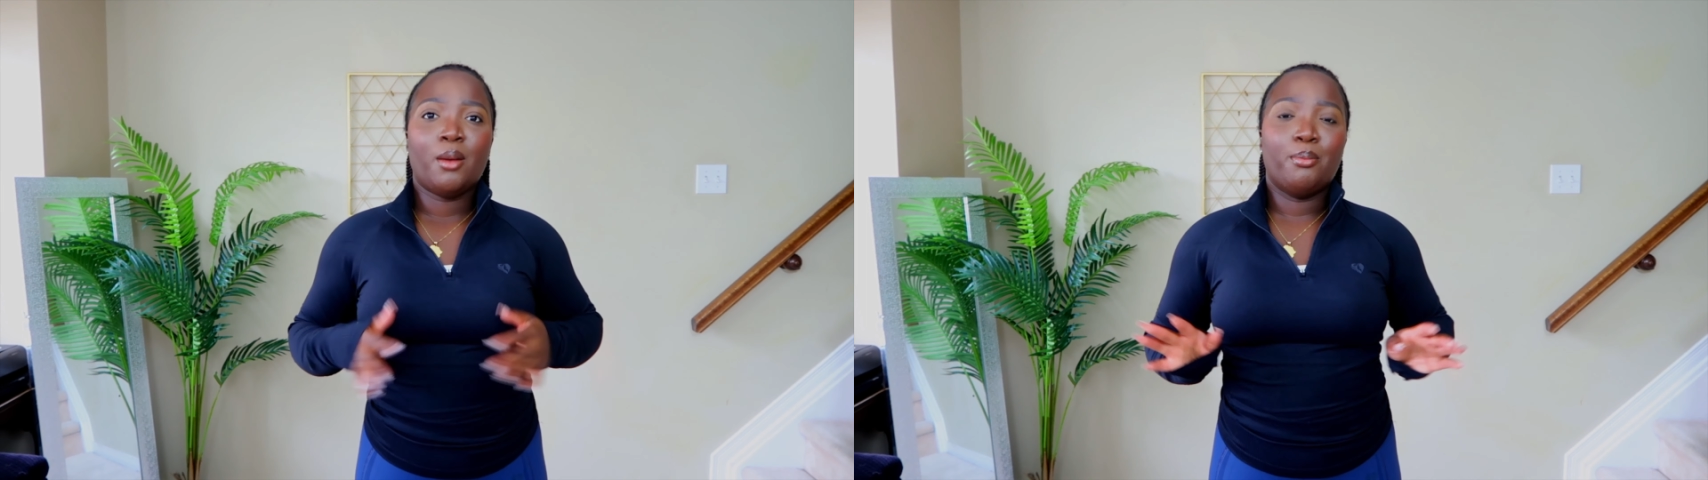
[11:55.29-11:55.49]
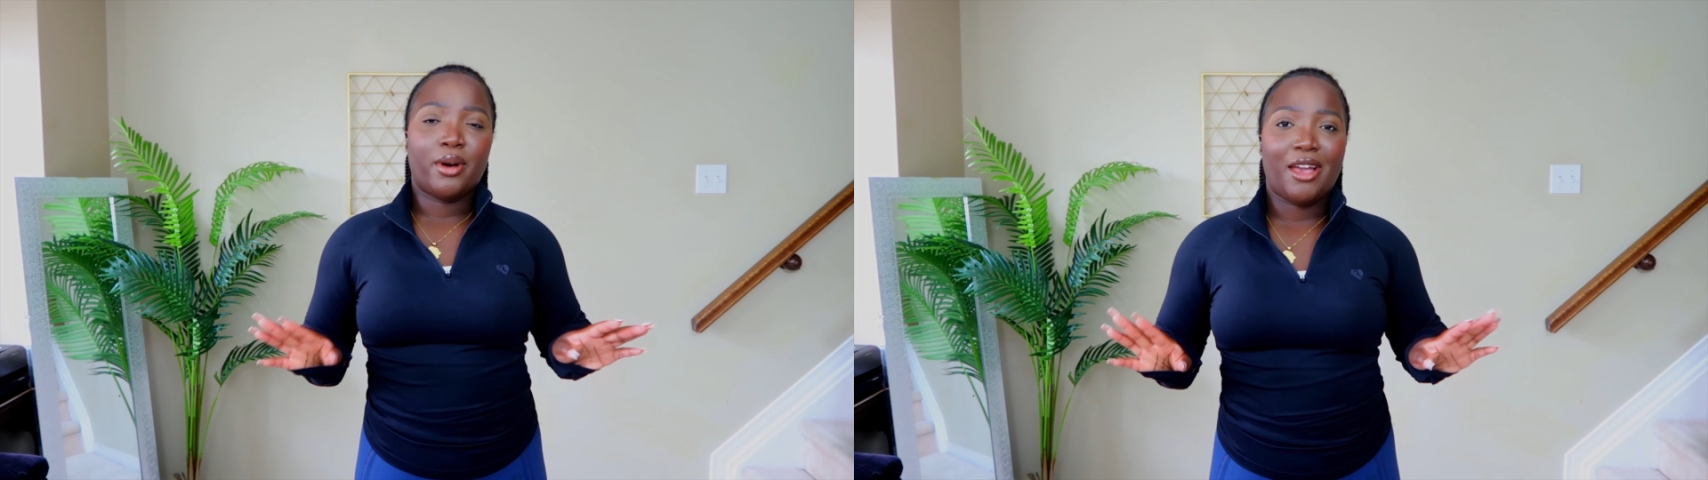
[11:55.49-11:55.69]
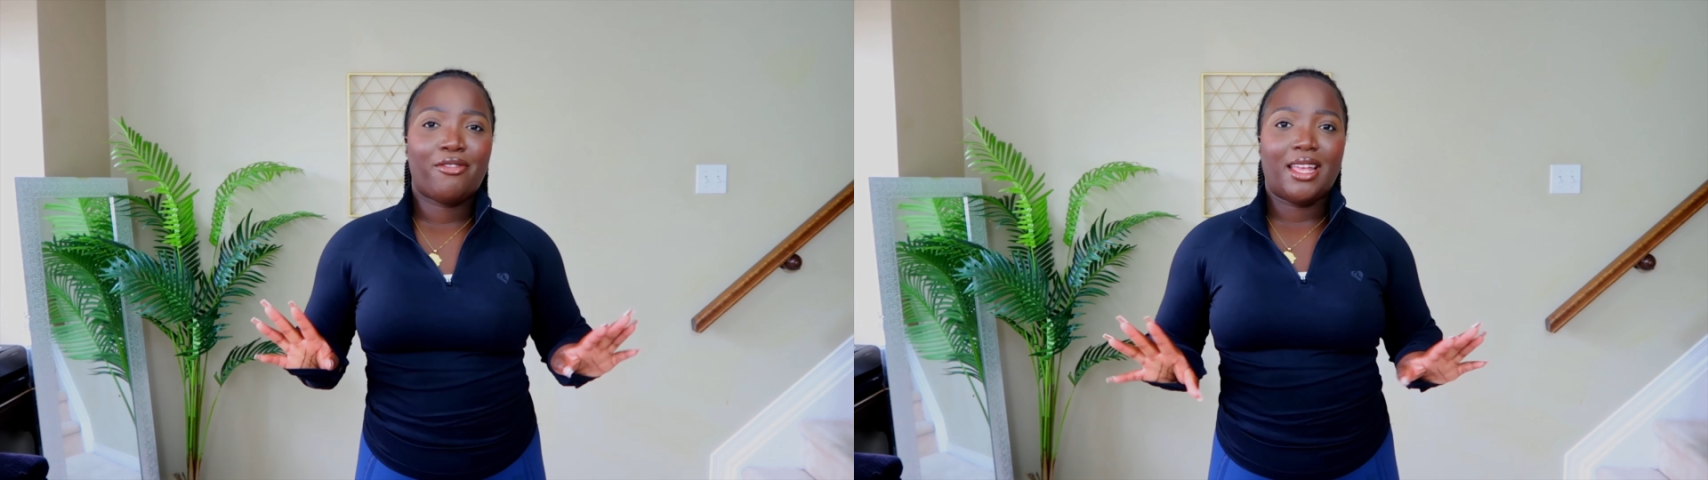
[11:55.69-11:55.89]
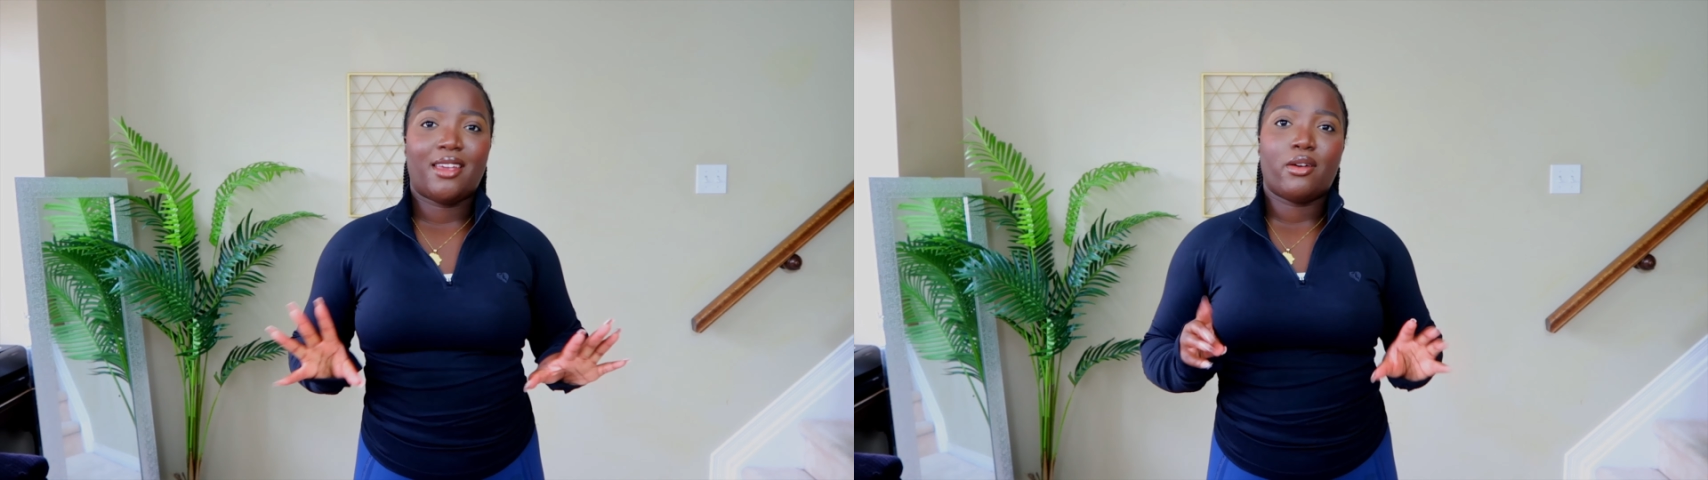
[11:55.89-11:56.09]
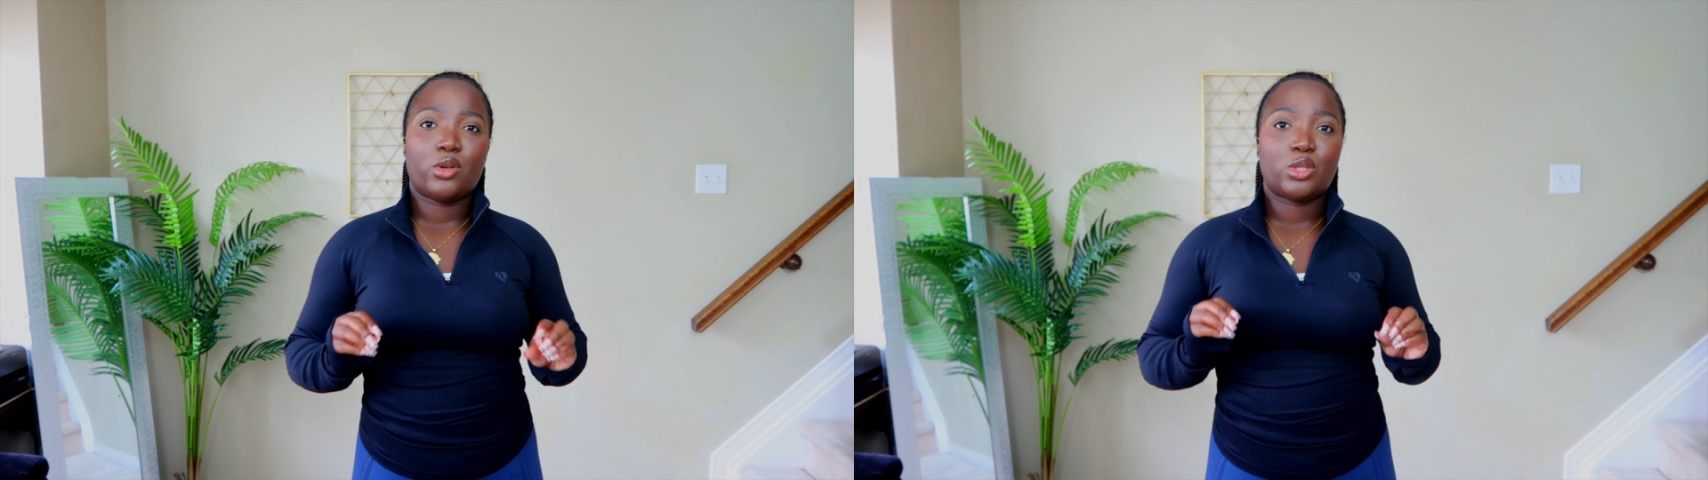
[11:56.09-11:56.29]
But I feel like
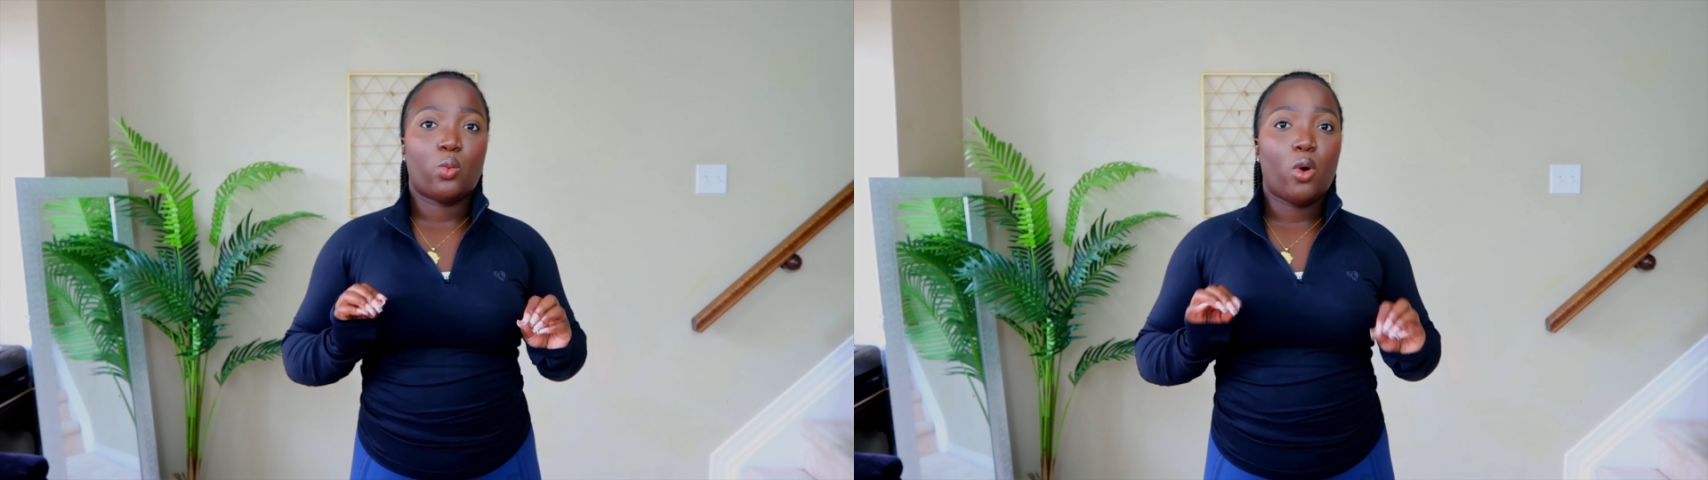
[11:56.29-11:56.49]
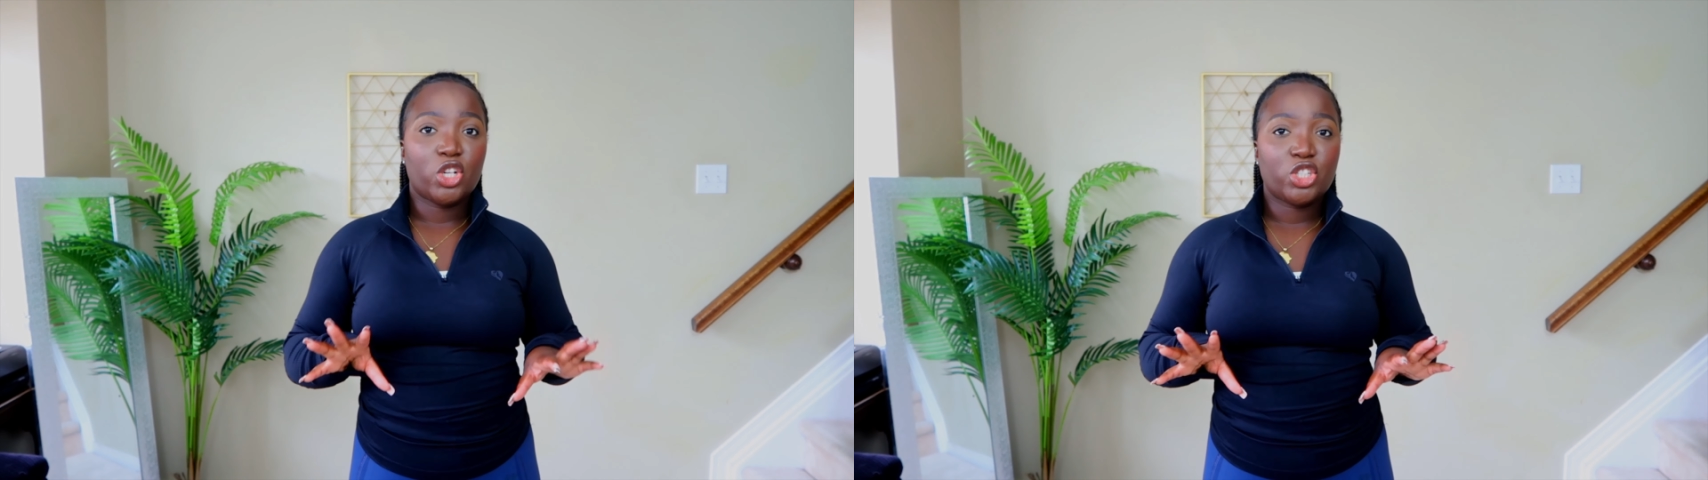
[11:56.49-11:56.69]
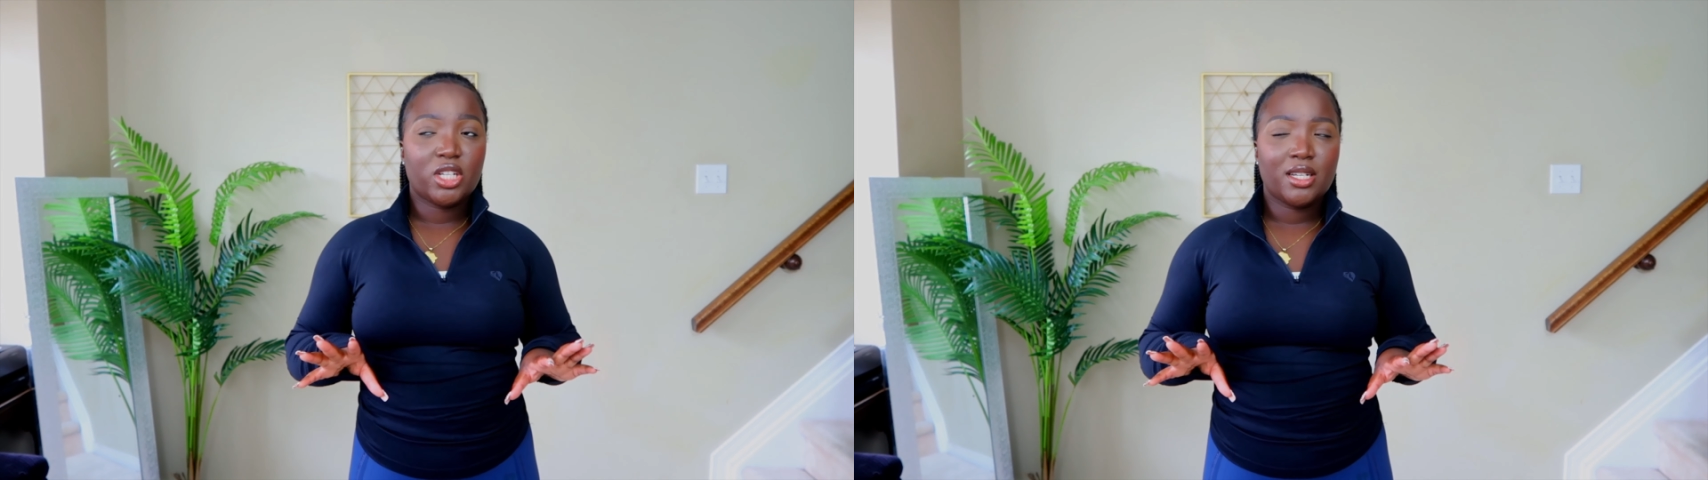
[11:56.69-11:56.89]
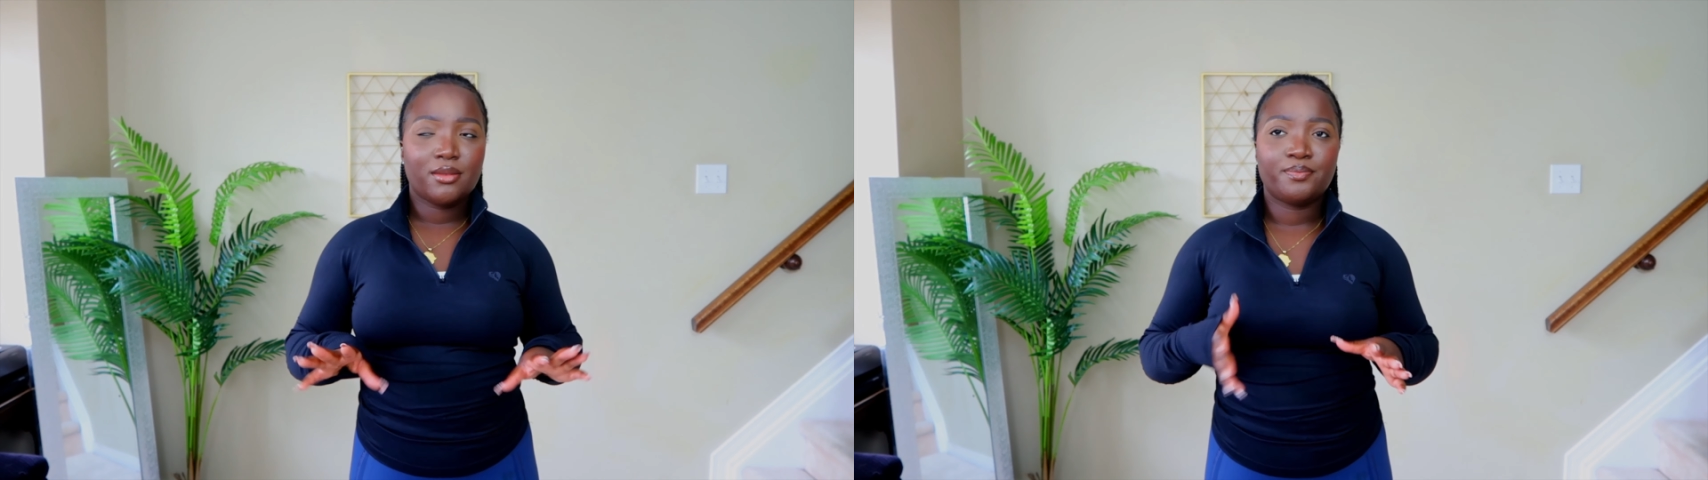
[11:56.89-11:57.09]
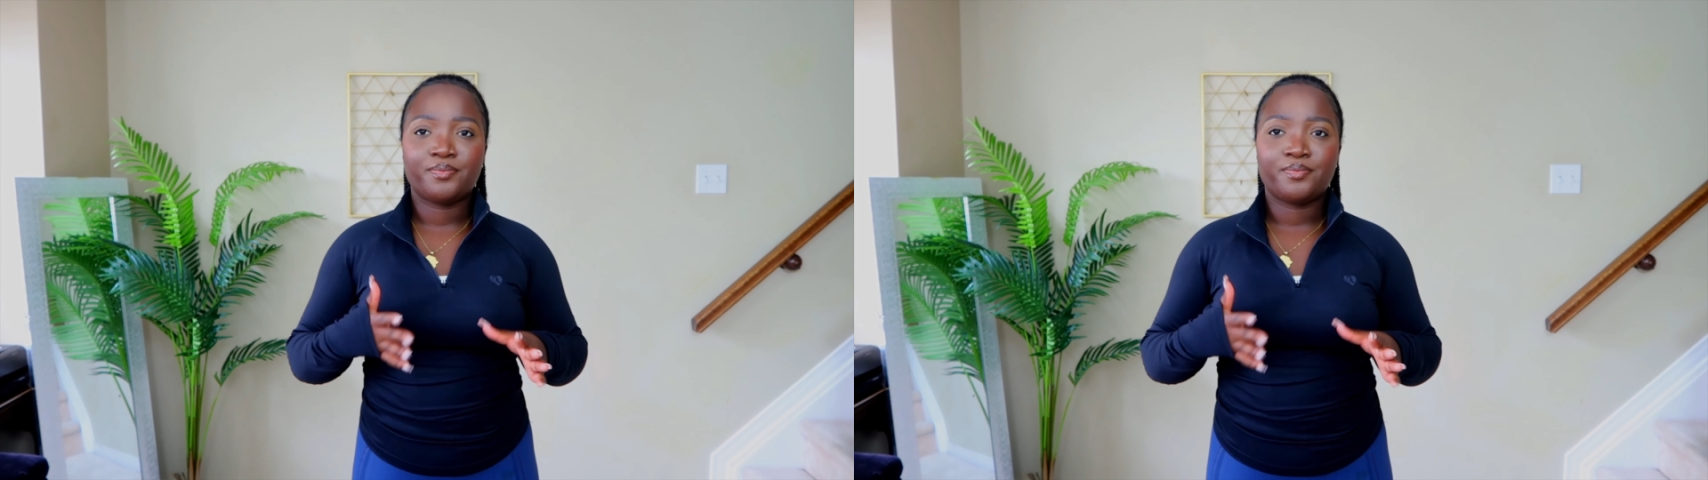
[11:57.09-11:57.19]
if I was to wash it,